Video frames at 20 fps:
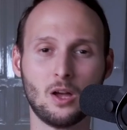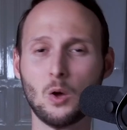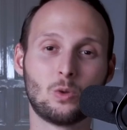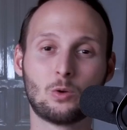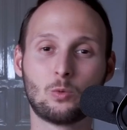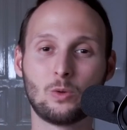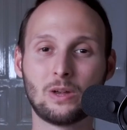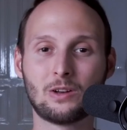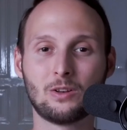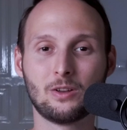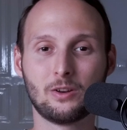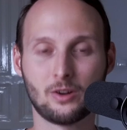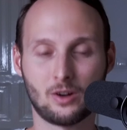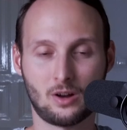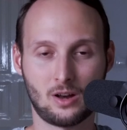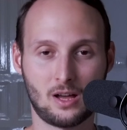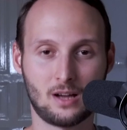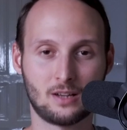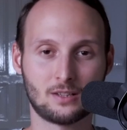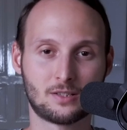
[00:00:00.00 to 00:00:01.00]
we quickly
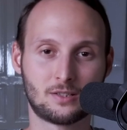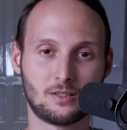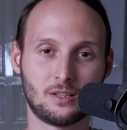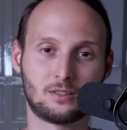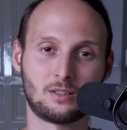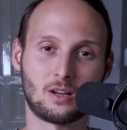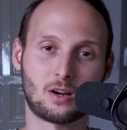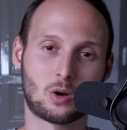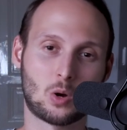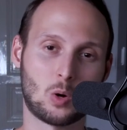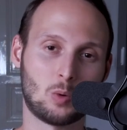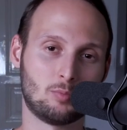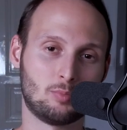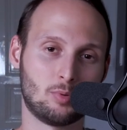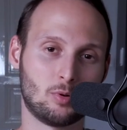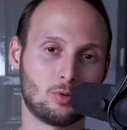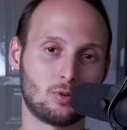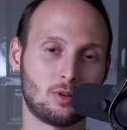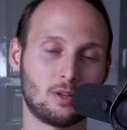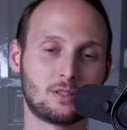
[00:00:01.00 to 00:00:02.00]
realize that our
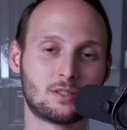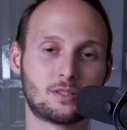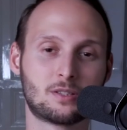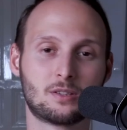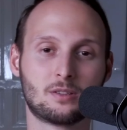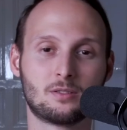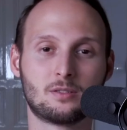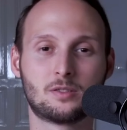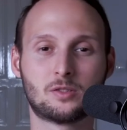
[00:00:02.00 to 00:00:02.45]
components